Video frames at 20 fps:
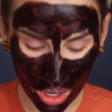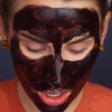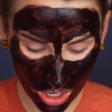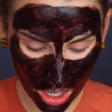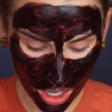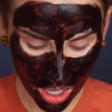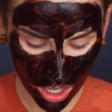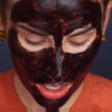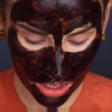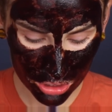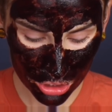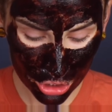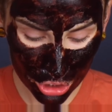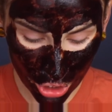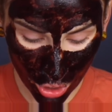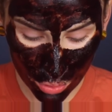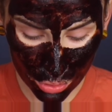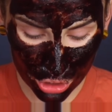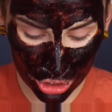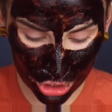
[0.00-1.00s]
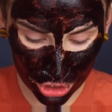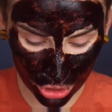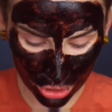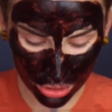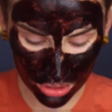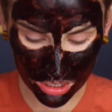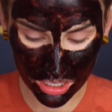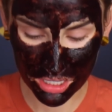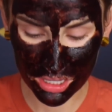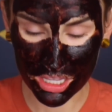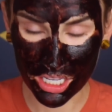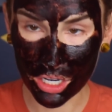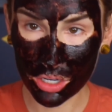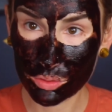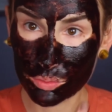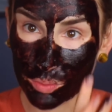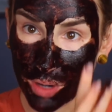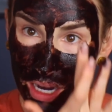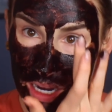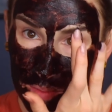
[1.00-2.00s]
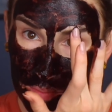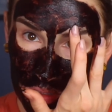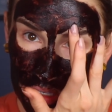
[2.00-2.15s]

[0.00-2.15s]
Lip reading: are so certain that they're right